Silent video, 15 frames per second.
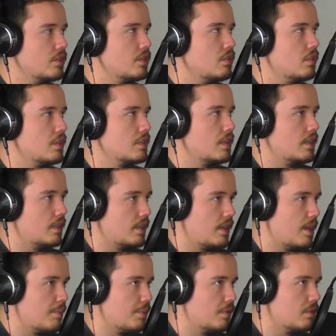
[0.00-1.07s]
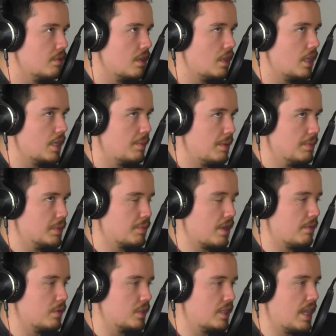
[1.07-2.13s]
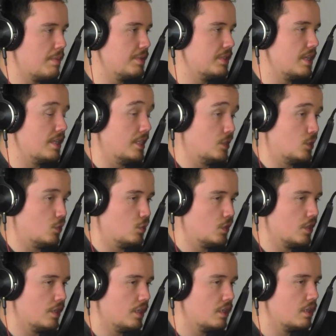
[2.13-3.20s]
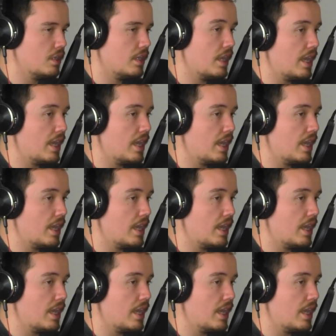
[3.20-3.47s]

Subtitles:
too, because like Cap, a lot of people's problem with Cap is that he's too goody-goody.